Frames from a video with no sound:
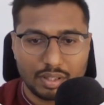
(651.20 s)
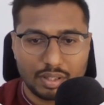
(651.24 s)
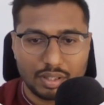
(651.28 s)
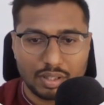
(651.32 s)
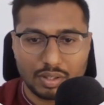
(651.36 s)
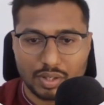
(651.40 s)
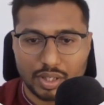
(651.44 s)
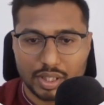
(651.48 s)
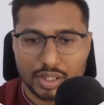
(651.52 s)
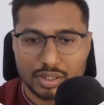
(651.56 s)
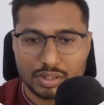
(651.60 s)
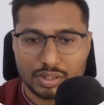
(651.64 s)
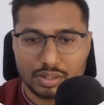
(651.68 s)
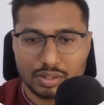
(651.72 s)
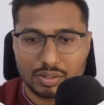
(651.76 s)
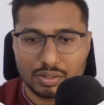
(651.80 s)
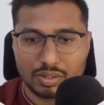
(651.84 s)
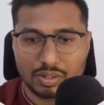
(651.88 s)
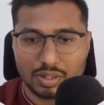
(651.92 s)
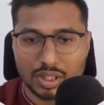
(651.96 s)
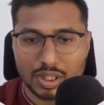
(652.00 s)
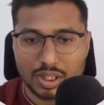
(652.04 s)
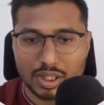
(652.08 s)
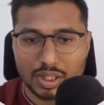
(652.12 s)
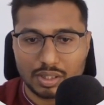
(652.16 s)
Okay,
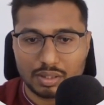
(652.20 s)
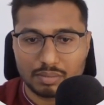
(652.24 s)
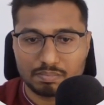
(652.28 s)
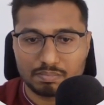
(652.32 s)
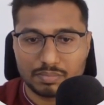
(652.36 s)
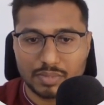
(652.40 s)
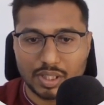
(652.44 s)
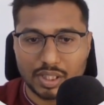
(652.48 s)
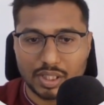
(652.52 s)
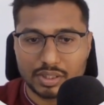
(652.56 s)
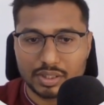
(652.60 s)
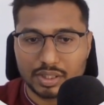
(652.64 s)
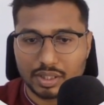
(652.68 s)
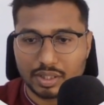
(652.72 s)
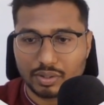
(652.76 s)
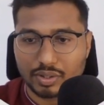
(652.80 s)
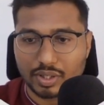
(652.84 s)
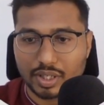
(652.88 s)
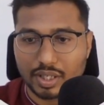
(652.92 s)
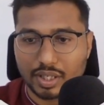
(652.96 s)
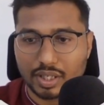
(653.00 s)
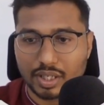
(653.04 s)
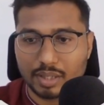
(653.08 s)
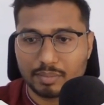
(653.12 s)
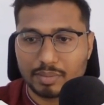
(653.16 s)
so that's it.
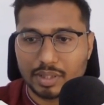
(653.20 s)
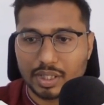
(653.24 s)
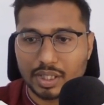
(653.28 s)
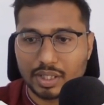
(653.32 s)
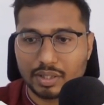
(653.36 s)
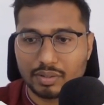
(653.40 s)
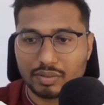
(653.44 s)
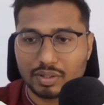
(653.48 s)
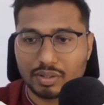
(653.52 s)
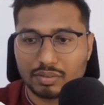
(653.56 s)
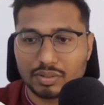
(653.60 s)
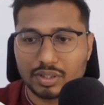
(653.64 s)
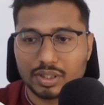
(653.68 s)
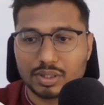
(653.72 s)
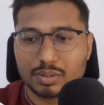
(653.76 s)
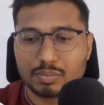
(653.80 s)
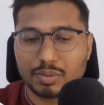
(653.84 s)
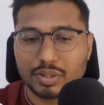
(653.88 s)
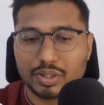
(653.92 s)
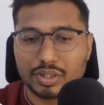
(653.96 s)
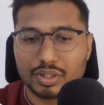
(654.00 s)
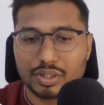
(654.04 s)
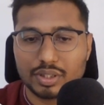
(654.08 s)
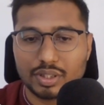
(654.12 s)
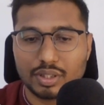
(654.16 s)
Okay, I believe now this
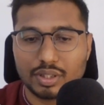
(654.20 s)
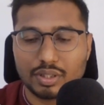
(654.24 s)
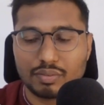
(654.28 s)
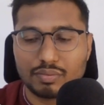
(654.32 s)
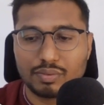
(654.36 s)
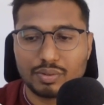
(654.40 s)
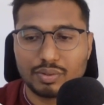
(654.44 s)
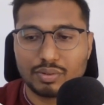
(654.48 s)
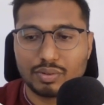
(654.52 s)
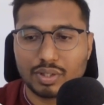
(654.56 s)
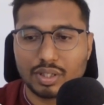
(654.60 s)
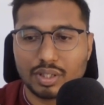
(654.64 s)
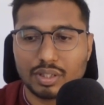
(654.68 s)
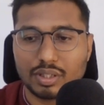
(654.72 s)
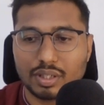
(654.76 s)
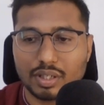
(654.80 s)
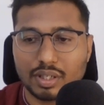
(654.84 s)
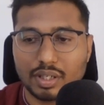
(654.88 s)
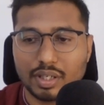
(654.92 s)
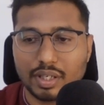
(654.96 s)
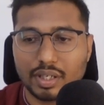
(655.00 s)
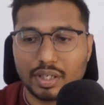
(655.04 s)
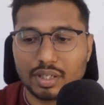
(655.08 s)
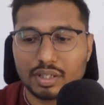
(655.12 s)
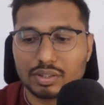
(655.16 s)
much is enough to run the
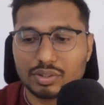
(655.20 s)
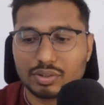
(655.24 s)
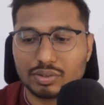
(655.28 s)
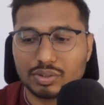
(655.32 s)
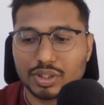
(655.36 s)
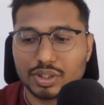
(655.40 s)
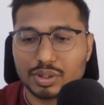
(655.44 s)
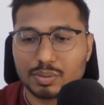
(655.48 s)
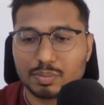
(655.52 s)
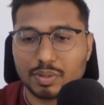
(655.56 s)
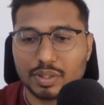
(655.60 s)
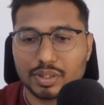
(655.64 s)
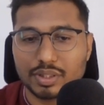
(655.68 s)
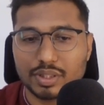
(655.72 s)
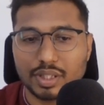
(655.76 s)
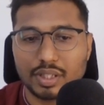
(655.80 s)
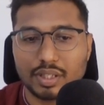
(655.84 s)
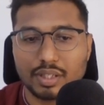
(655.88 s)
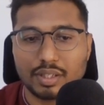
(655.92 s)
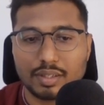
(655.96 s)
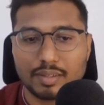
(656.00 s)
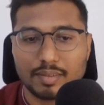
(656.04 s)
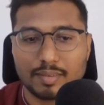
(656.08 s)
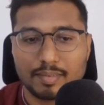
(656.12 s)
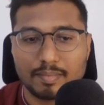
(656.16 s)
container. So just press
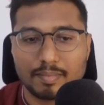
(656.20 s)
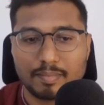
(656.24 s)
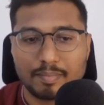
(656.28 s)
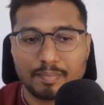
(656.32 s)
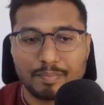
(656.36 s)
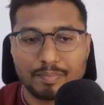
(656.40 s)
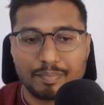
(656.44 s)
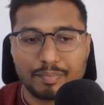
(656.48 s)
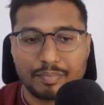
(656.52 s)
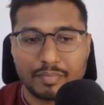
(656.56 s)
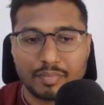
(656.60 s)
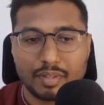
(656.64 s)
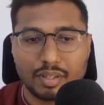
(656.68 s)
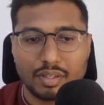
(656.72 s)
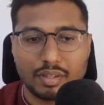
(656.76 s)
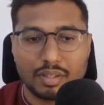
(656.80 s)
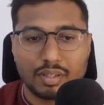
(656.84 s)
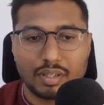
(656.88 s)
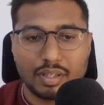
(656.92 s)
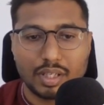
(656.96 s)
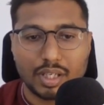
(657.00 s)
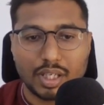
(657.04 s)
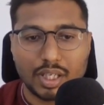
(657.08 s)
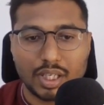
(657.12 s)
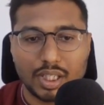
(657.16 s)
enter,
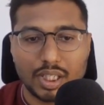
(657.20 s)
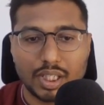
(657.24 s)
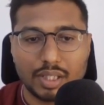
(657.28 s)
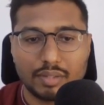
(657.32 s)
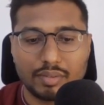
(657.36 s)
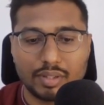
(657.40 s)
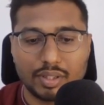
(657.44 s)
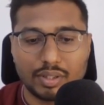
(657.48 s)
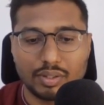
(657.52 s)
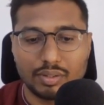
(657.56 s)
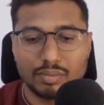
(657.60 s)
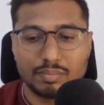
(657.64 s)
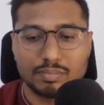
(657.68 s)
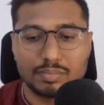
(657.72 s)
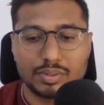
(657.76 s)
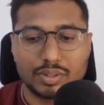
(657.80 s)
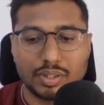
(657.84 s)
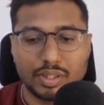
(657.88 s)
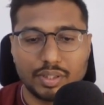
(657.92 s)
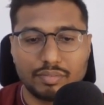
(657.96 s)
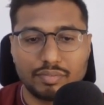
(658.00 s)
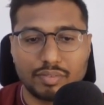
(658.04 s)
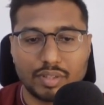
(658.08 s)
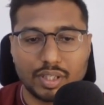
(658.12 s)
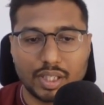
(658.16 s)
and here we go. So
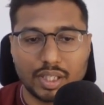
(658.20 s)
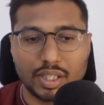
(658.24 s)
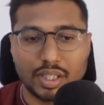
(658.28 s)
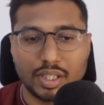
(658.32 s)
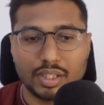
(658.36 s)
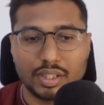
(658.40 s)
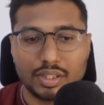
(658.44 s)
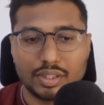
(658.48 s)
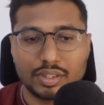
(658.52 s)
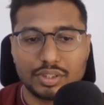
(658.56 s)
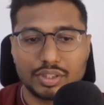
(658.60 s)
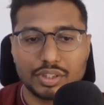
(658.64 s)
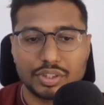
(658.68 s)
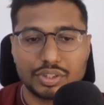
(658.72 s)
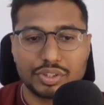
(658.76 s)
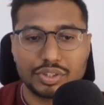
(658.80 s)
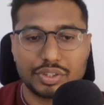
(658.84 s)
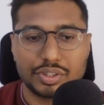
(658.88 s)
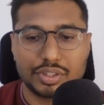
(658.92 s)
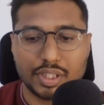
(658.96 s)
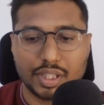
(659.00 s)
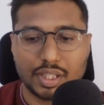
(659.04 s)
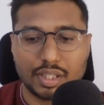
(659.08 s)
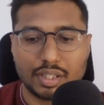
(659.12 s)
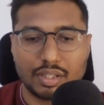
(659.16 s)
if I just
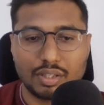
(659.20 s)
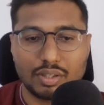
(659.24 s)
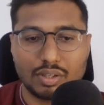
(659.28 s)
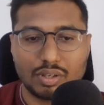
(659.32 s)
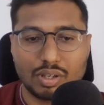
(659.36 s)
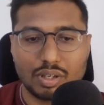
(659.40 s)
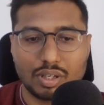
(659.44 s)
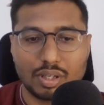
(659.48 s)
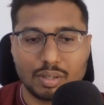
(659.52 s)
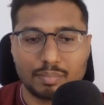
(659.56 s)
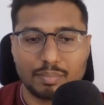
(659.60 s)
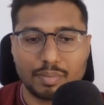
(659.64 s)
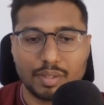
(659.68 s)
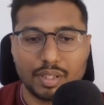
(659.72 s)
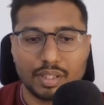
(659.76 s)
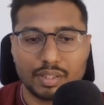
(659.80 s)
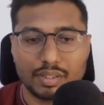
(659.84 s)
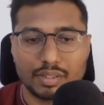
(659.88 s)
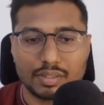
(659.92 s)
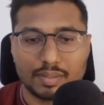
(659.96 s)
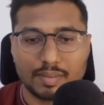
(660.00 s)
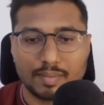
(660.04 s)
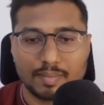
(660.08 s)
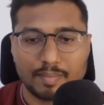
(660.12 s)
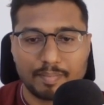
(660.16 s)
check docker
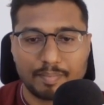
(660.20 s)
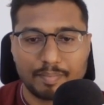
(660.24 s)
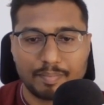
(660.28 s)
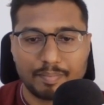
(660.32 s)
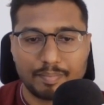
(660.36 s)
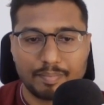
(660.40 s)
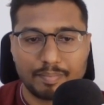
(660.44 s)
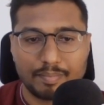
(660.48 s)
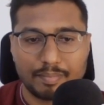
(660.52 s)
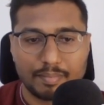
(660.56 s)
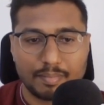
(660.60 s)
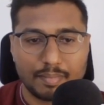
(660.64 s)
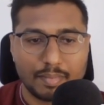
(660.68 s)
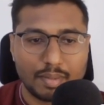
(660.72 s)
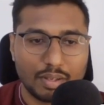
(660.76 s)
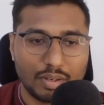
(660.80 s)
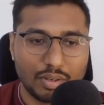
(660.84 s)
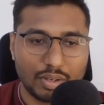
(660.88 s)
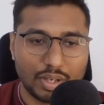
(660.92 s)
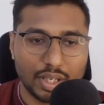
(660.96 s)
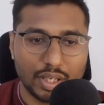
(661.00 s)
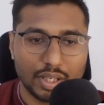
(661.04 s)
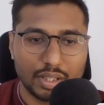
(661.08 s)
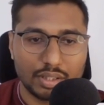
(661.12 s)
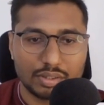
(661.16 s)
ps,
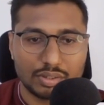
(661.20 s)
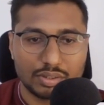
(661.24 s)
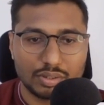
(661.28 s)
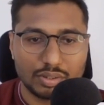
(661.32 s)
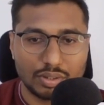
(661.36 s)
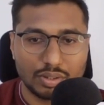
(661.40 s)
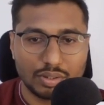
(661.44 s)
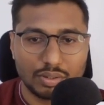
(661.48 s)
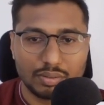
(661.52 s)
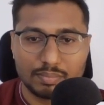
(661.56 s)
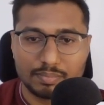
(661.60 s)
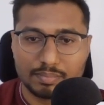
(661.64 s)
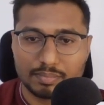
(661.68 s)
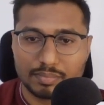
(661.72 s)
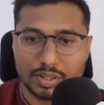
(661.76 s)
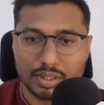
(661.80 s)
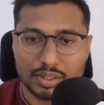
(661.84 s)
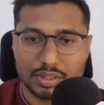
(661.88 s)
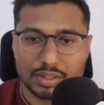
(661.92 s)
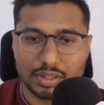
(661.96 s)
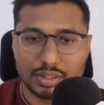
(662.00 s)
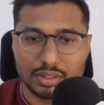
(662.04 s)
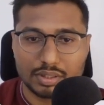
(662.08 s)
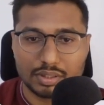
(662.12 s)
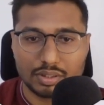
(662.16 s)
okay, so no,
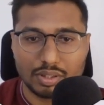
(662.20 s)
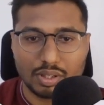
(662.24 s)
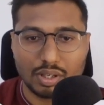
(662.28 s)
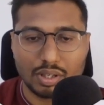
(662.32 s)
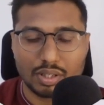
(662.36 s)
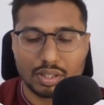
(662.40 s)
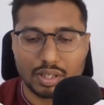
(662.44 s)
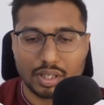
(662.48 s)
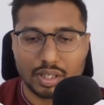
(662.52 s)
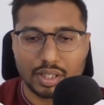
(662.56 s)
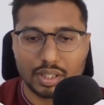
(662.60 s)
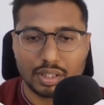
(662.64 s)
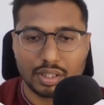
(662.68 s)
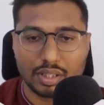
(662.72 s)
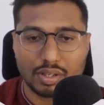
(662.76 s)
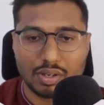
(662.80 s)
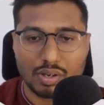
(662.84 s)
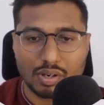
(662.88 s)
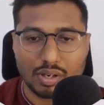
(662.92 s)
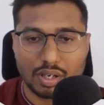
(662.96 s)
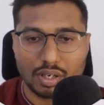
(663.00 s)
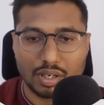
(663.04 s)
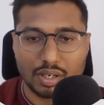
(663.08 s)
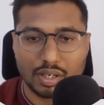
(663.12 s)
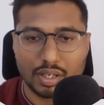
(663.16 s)
it's not running the
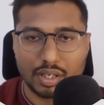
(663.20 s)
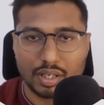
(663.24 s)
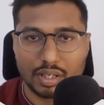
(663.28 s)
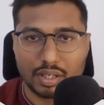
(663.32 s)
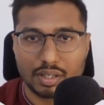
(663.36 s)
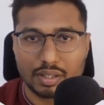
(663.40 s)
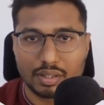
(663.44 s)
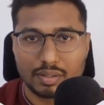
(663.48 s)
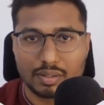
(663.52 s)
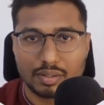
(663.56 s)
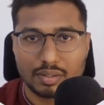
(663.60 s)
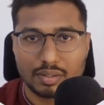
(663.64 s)
docker container.